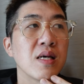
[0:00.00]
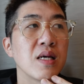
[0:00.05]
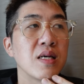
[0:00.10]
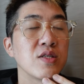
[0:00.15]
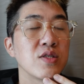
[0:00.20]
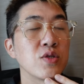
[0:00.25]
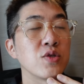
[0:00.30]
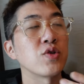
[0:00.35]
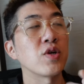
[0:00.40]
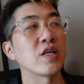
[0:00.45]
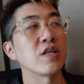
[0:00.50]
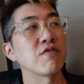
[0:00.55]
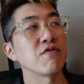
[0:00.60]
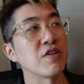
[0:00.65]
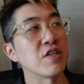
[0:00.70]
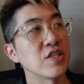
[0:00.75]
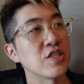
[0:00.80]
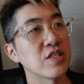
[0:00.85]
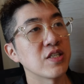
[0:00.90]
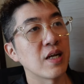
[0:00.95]
I'm still trying to
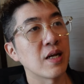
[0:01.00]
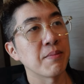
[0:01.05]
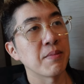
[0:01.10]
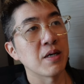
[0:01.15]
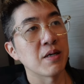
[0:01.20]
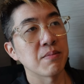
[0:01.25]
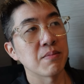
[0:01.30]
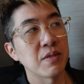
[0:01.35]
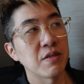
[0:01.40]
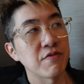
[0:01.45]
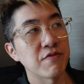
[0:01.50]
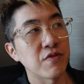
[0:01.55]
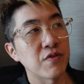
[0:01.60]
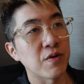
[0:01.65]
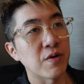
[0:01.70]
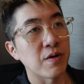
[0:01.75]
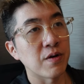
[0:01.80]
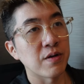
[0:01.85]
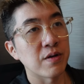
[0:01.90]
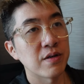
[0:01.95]
finish them up
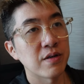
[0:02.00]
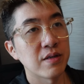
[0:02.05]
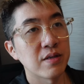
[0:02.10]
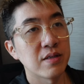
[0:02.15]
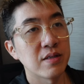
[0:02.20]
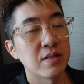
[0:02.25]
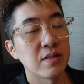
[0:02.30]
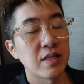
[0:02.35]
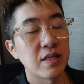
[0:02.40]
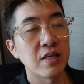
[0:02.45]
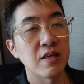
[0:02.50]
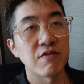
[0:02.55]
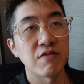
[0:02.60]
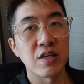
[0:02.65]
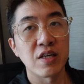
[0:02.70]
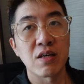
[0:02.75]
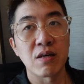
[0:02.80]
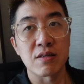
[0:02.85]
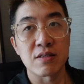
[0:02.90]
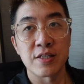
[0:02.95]
before
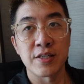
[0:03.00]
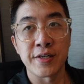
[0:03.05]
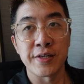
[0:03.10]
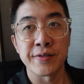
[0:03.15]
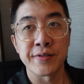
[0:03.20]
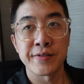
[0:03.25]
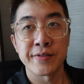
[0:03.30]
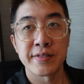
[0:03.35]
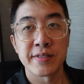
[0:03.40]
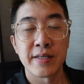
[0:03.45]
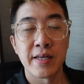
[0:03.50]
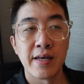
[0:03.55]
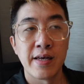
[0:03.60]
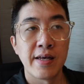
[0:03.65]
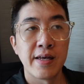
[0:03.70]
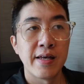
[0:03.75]
evening cocktails.